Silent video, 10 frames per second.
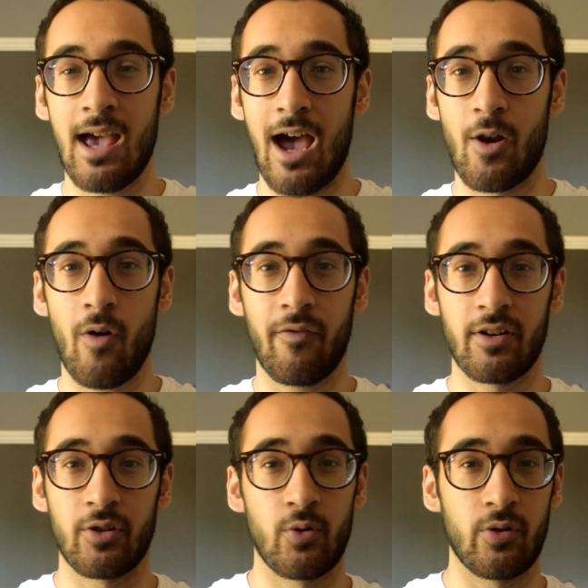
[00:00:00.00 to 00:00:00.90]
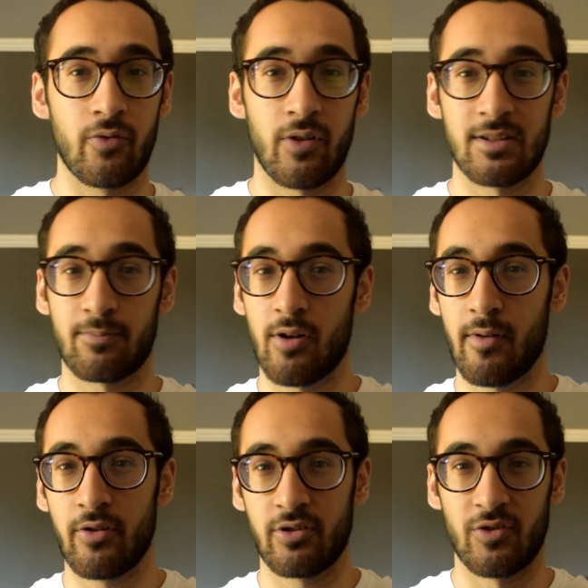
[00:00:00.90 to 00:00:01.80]
And often Google runs
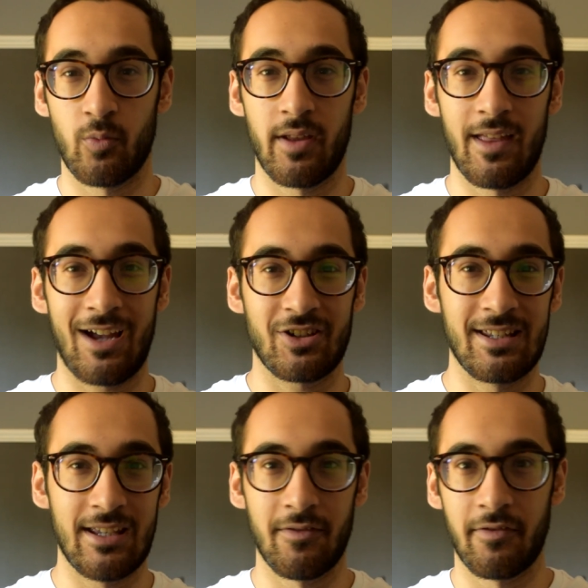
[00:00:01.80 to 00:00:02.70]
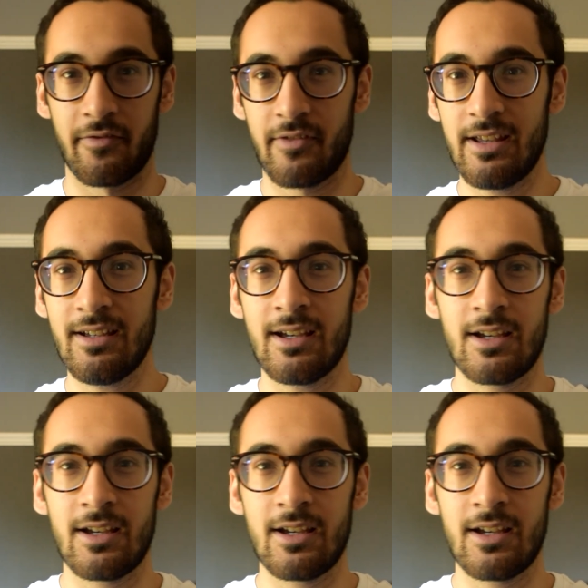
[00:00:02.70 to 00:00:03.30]
promotions where they actually give it for free.